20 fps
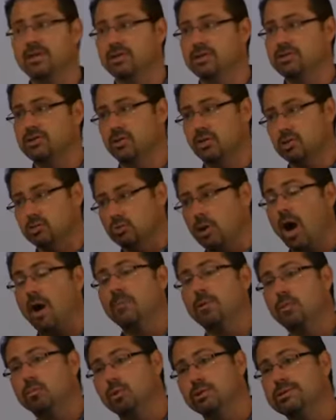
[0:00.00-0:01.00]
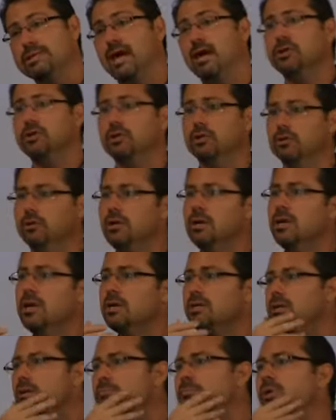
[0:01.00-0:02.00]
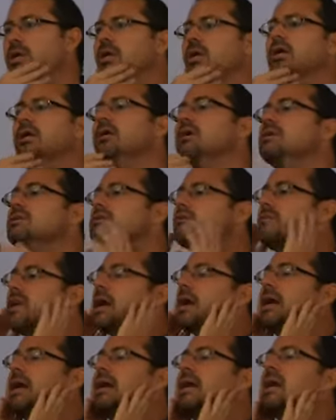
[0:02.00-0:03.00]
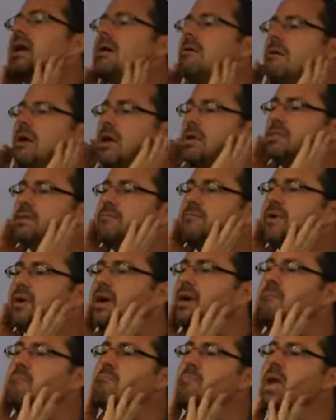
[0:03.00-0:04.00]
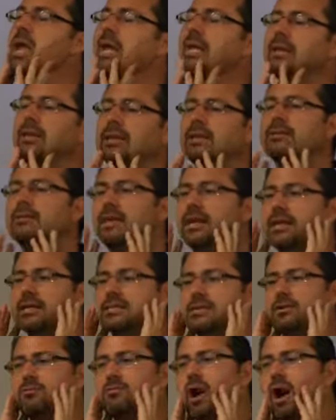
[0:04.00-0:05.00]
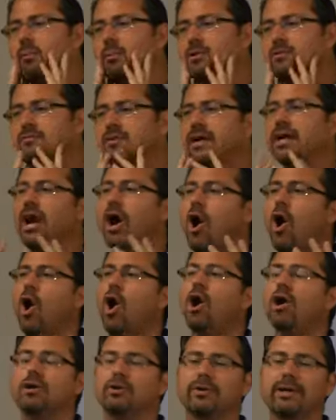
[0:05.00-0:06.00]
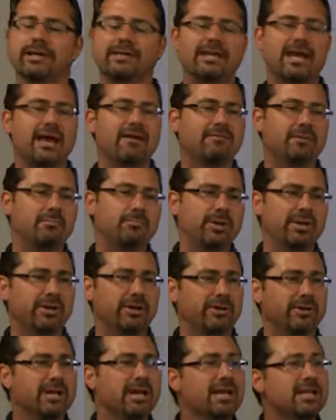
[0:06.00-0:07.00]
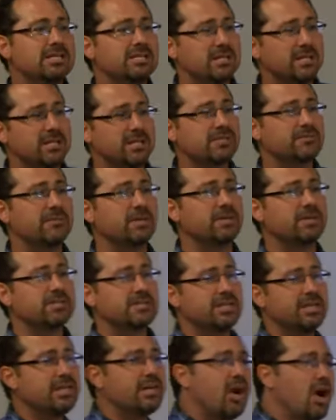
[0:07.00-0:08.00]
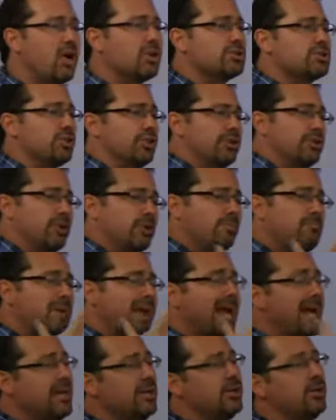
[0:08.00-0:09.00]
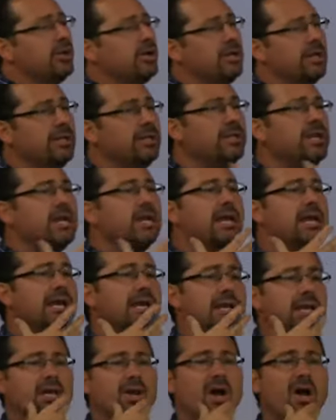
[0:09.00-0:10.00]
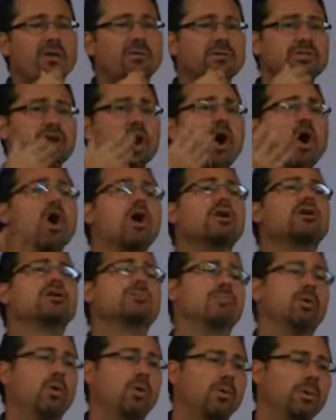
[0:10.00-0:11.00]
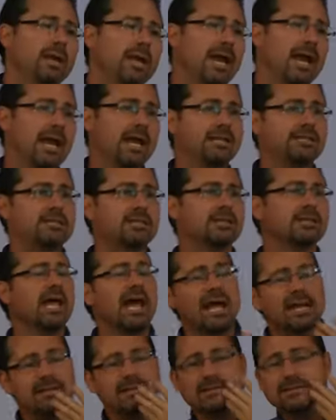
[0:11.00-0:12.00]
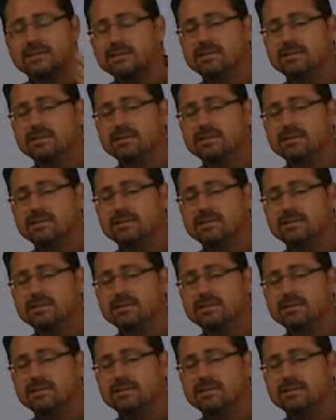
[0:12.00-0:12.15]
because, you know, as Robert will tell you, the beard is a very is a very manly thing, isn't it, Robert? It's very honoring to have a beard. It's in this Philistine culture, your manhood and, and it was honorable. And to let,